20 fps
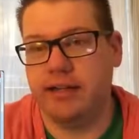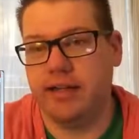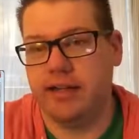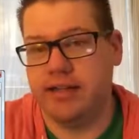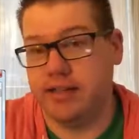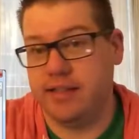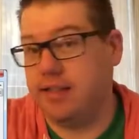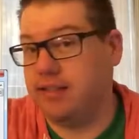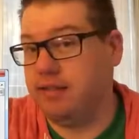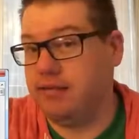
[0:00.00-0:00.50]

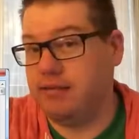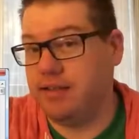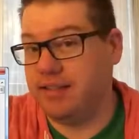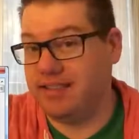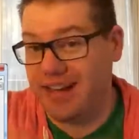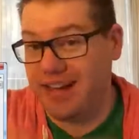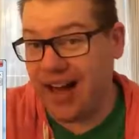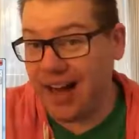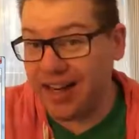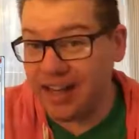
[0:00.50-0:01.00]
Is it
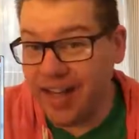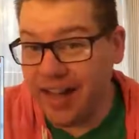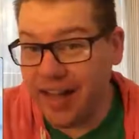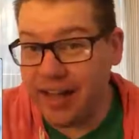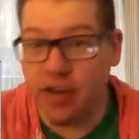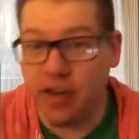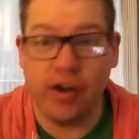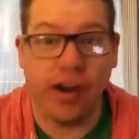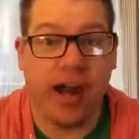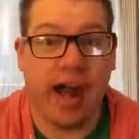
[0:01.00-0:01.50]

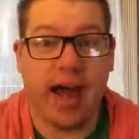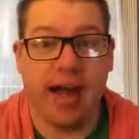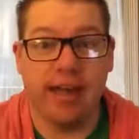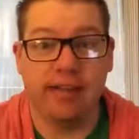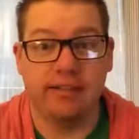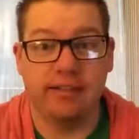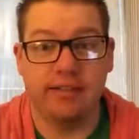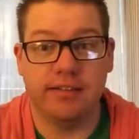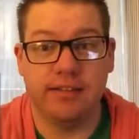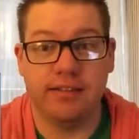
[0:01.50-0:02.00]
online or
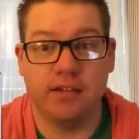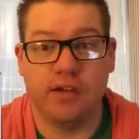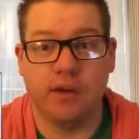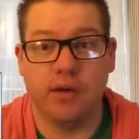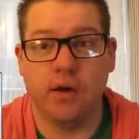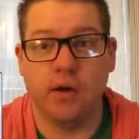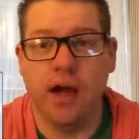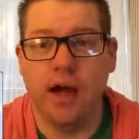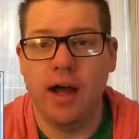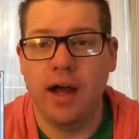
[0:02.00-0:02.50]
not?
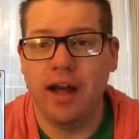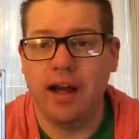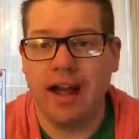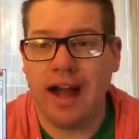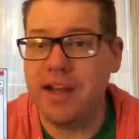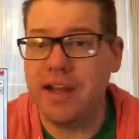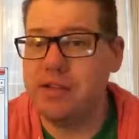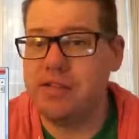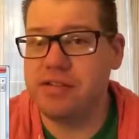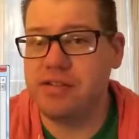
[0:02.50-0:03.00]
So
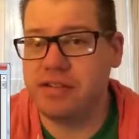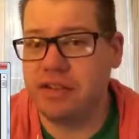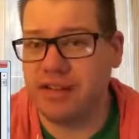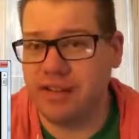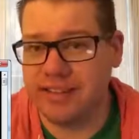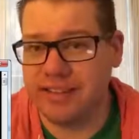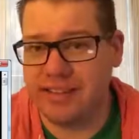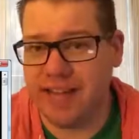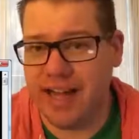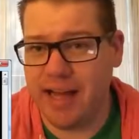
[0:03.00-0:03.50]
I use this
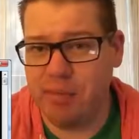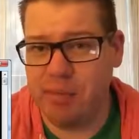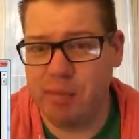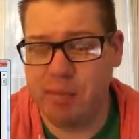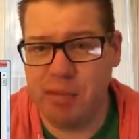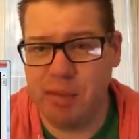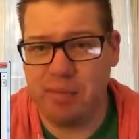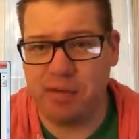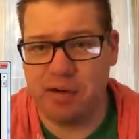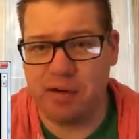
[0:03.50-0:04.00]
all the time when
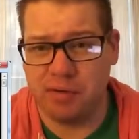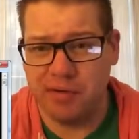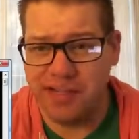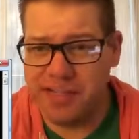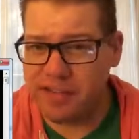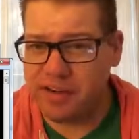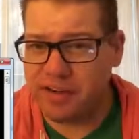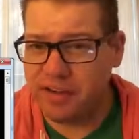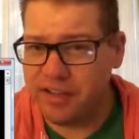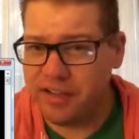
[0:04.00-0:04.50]
people are
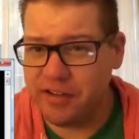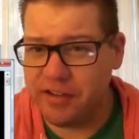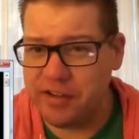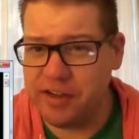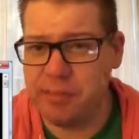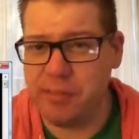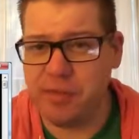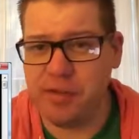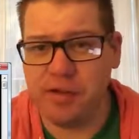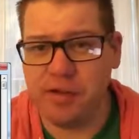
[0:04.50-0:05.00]
restarting their
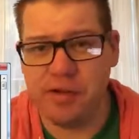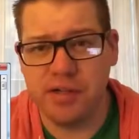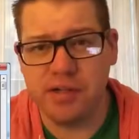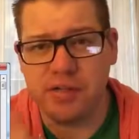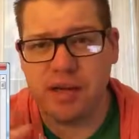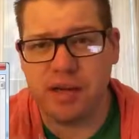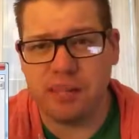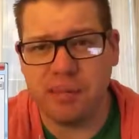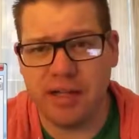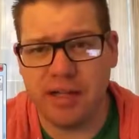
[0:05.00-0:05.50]
computers,
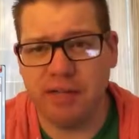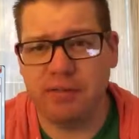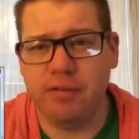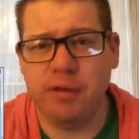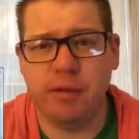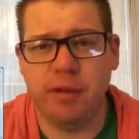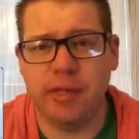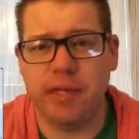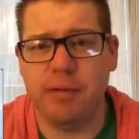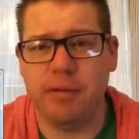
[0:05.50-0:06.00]
when I'm on the
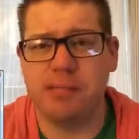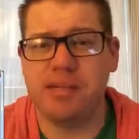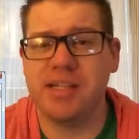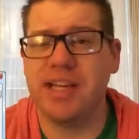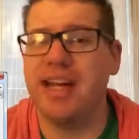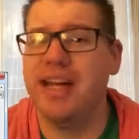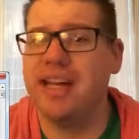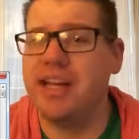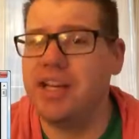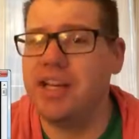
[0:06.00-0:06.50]
phone with them and
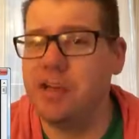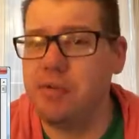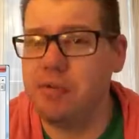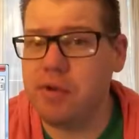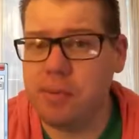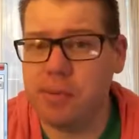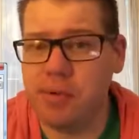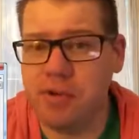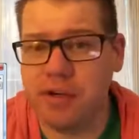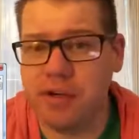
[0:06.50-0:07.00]
say, hey, can you
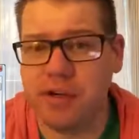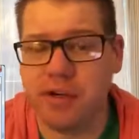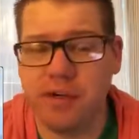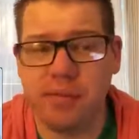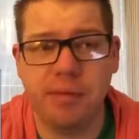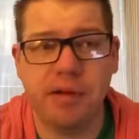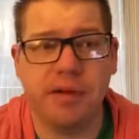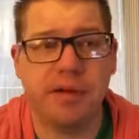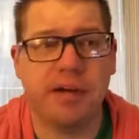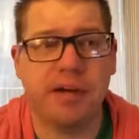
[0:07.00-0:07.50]
reboot your
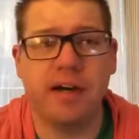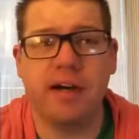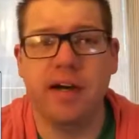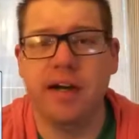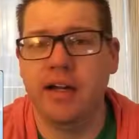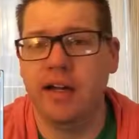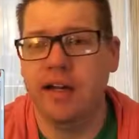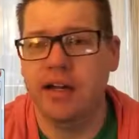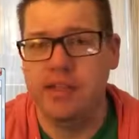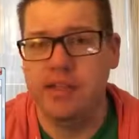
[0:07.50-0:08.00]
computer
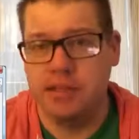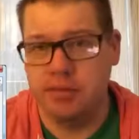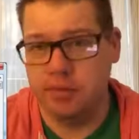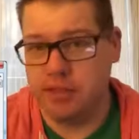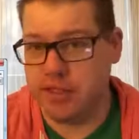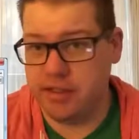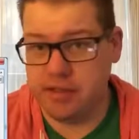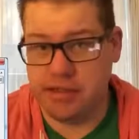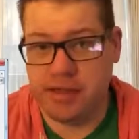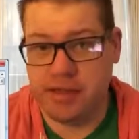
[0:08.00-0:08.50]
so we
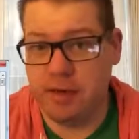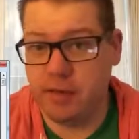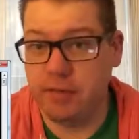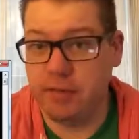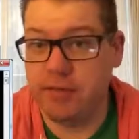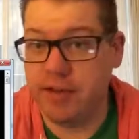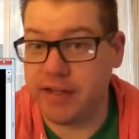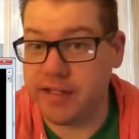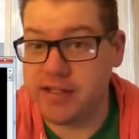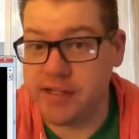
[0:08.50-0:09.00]
can,
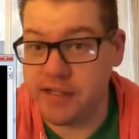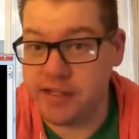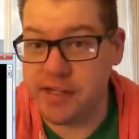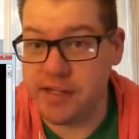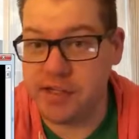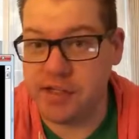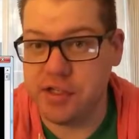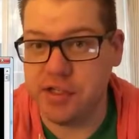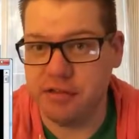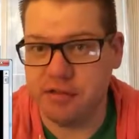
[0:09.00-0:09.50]
fix this
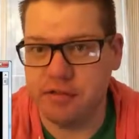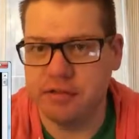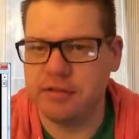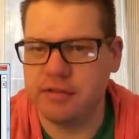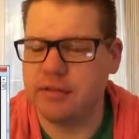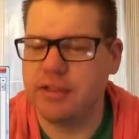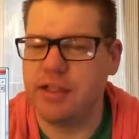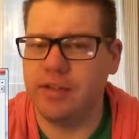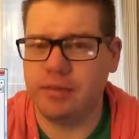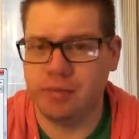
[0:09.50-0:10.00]
issue?
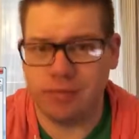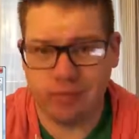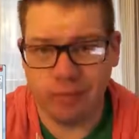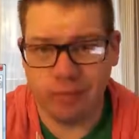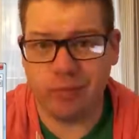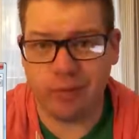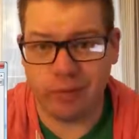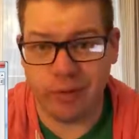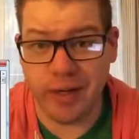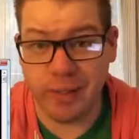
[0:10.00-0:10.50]
Because
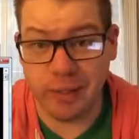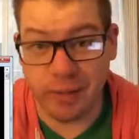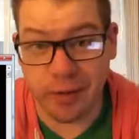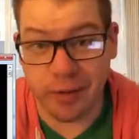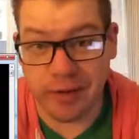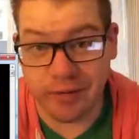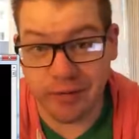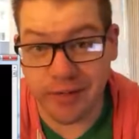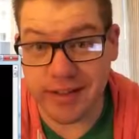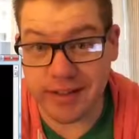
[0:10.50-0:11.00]

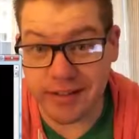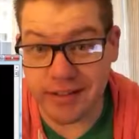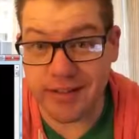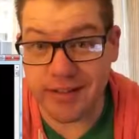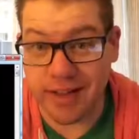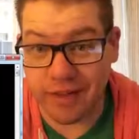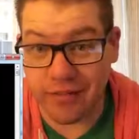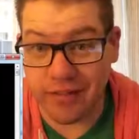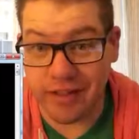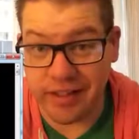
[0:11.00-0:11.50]
rebooting fixes
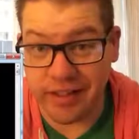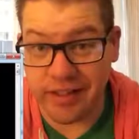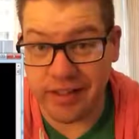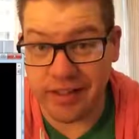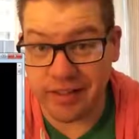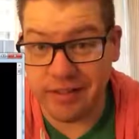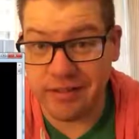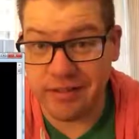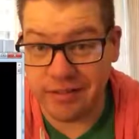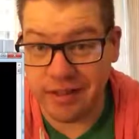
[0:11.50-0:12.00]

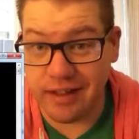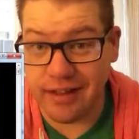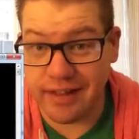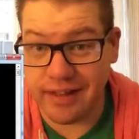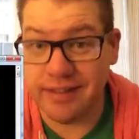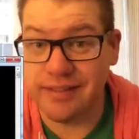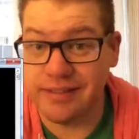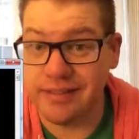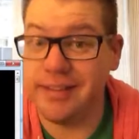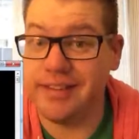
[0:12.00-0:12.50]
everything,
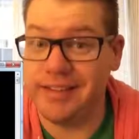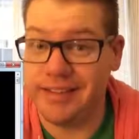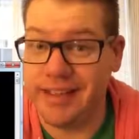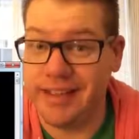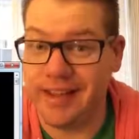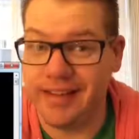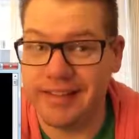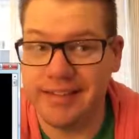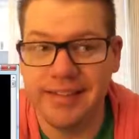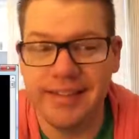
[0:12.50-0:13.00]
right?
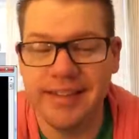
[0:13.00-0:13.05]
Yeah.